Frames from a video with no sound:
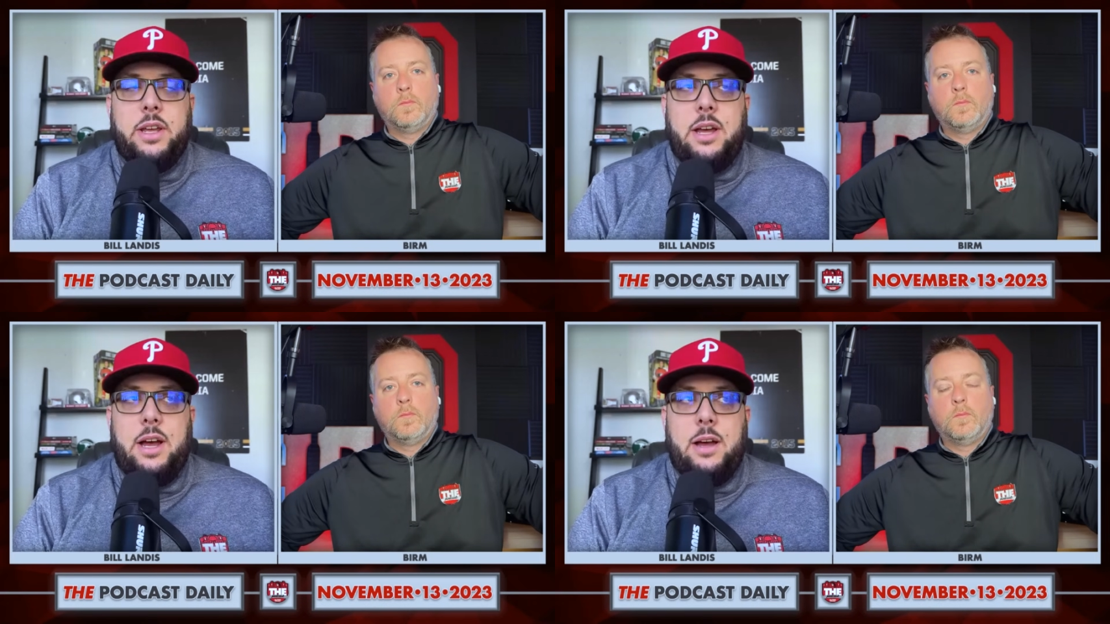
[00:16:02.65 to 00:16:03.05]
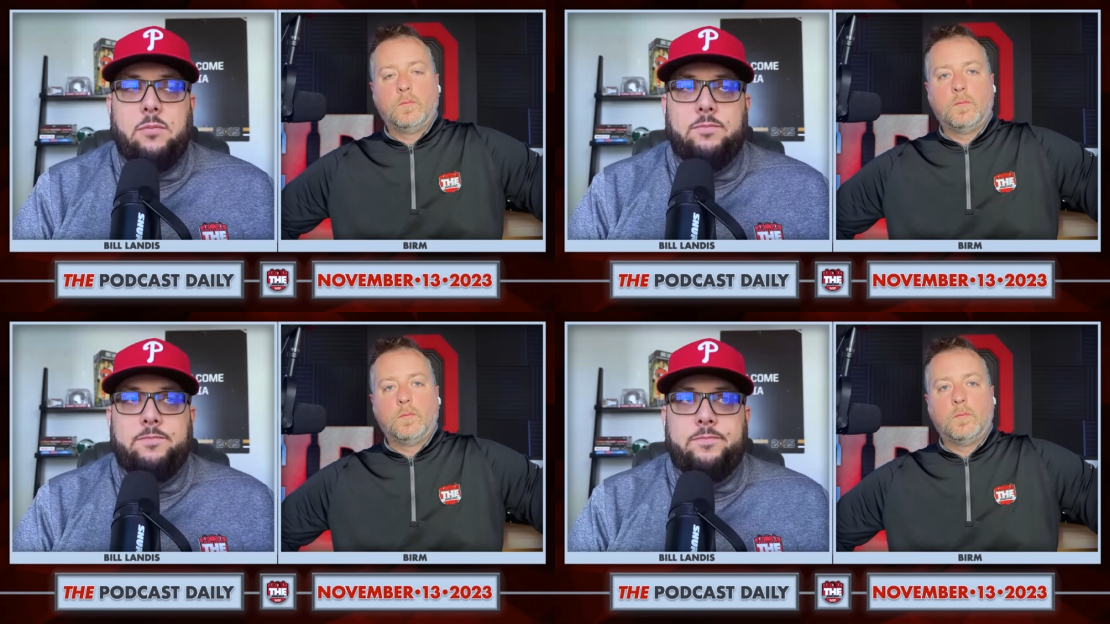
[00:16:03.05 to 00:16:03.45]

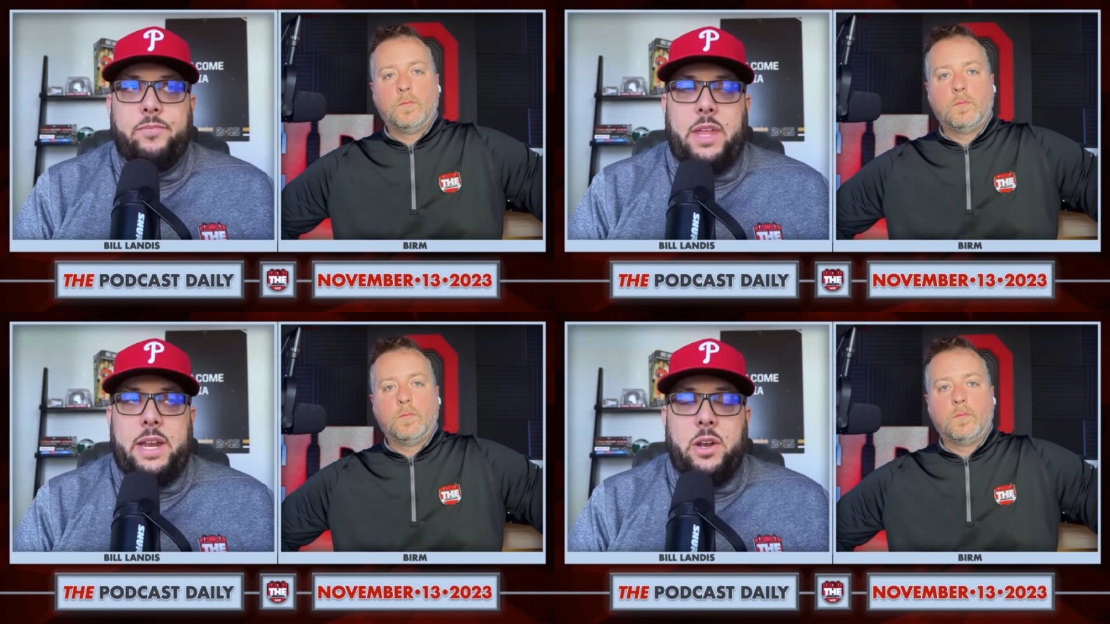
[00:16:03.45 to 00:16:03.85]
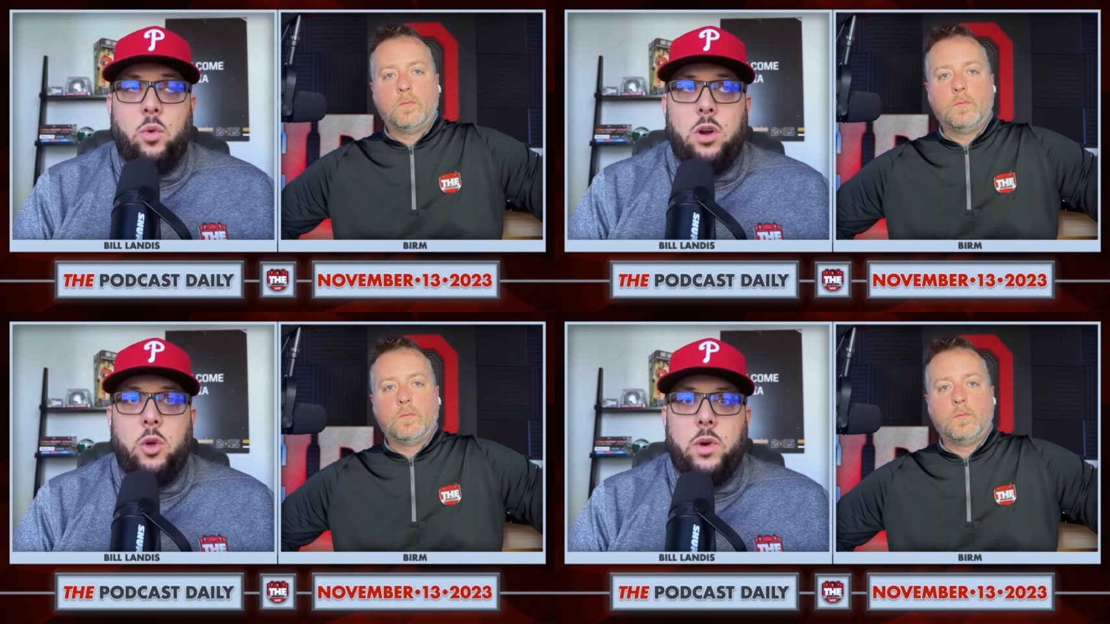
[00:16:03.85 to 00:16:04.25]
Speaker 1: Um, and in a
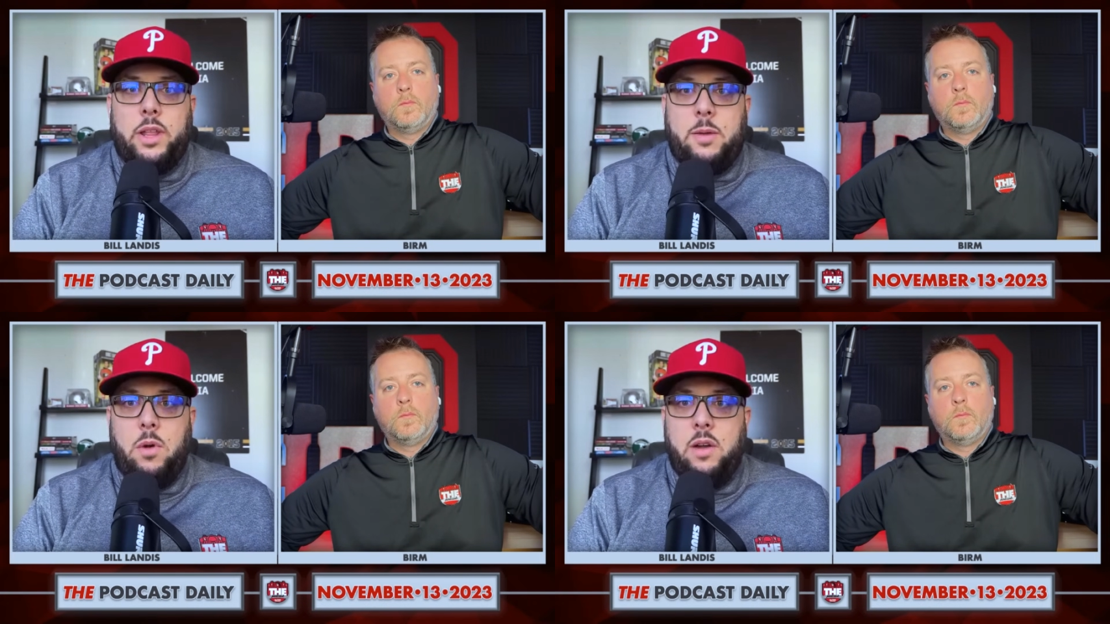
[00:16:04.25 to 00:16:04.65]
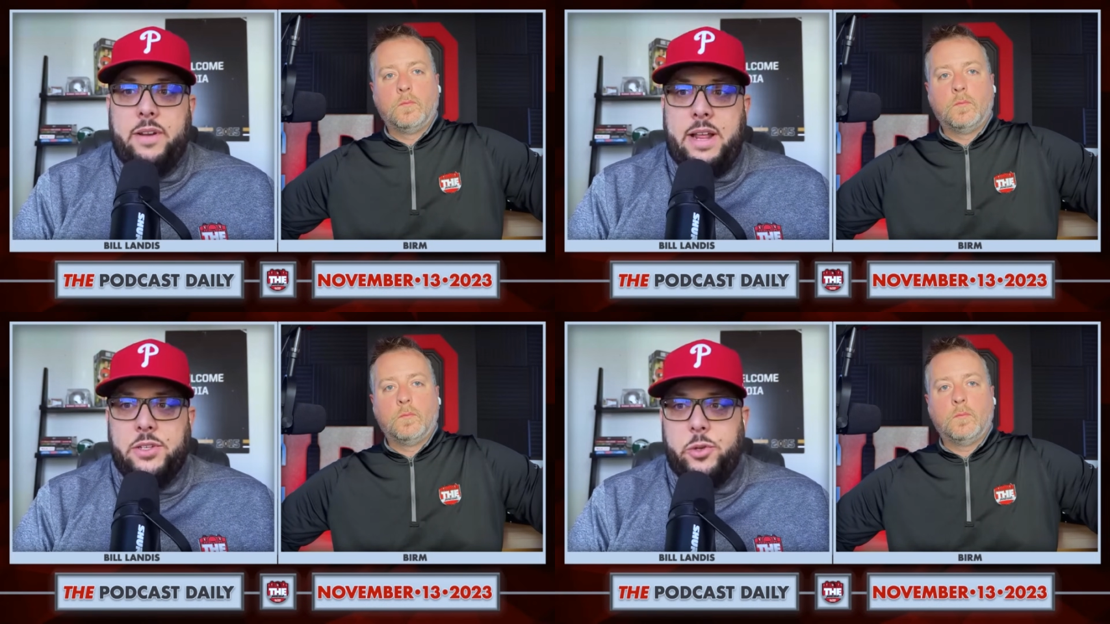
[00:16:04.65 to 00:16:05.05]
world where like Marvin
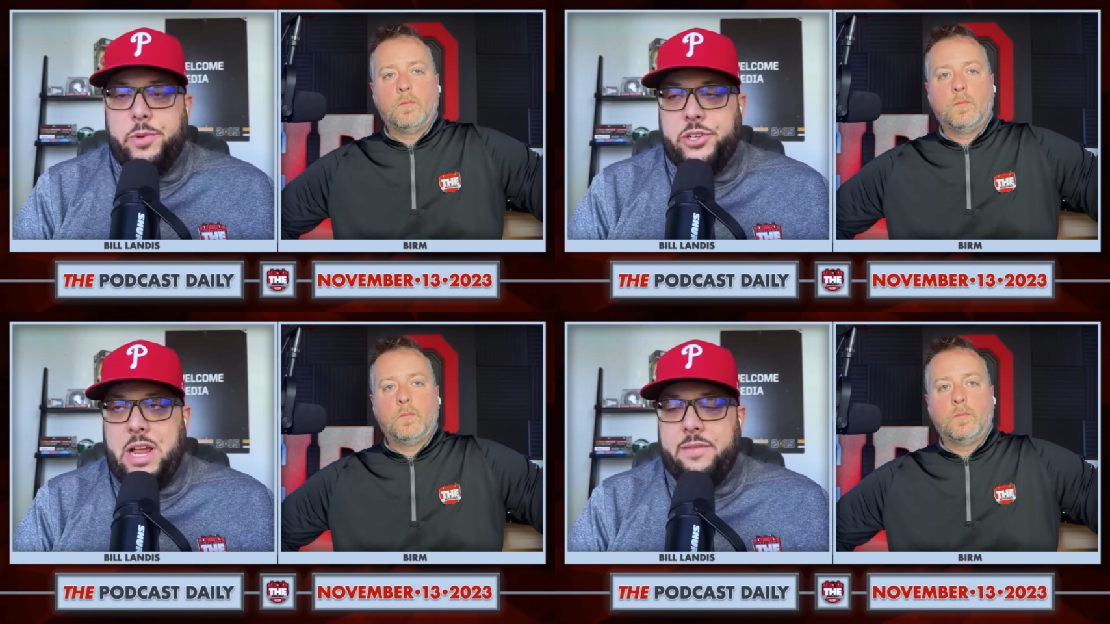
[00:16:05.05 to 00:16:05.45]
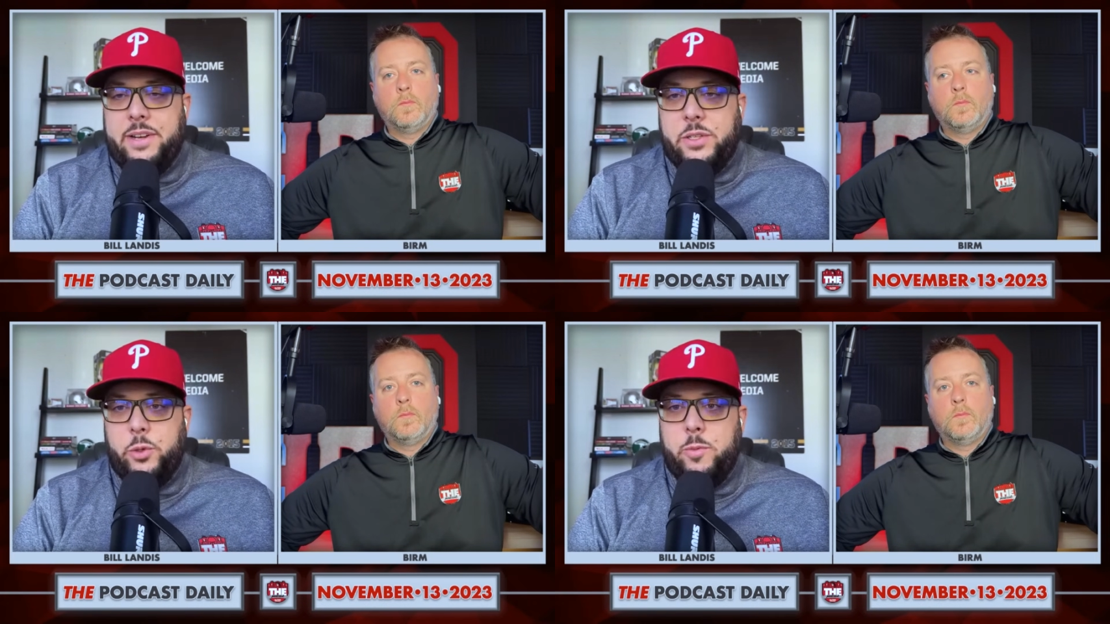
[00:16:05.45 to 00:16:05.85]
has so much gravity
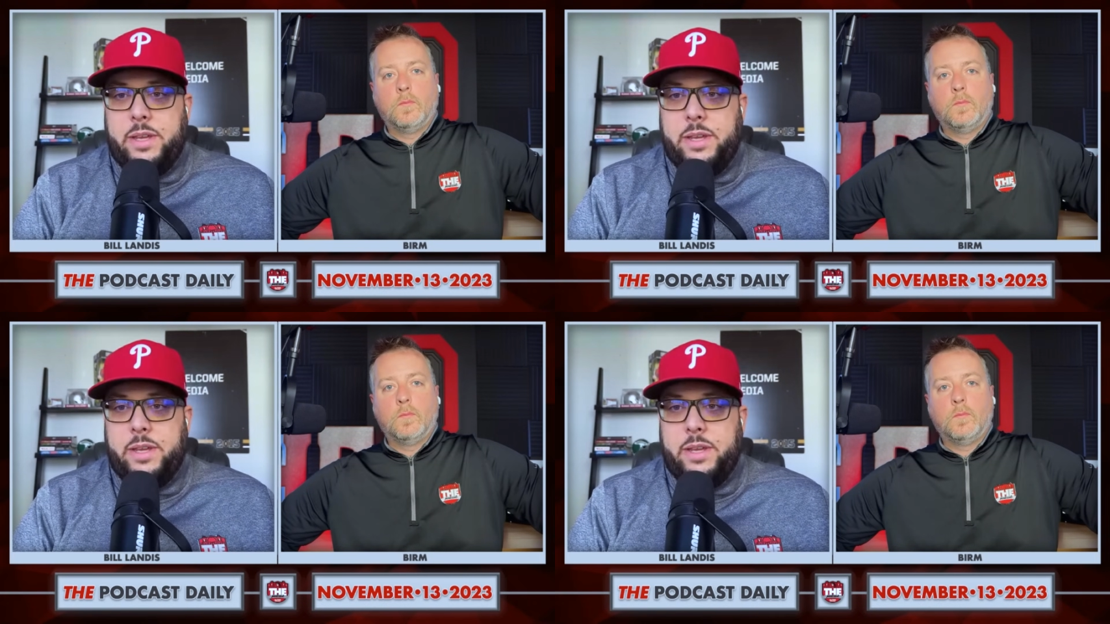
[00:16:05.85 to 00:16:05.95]
to him and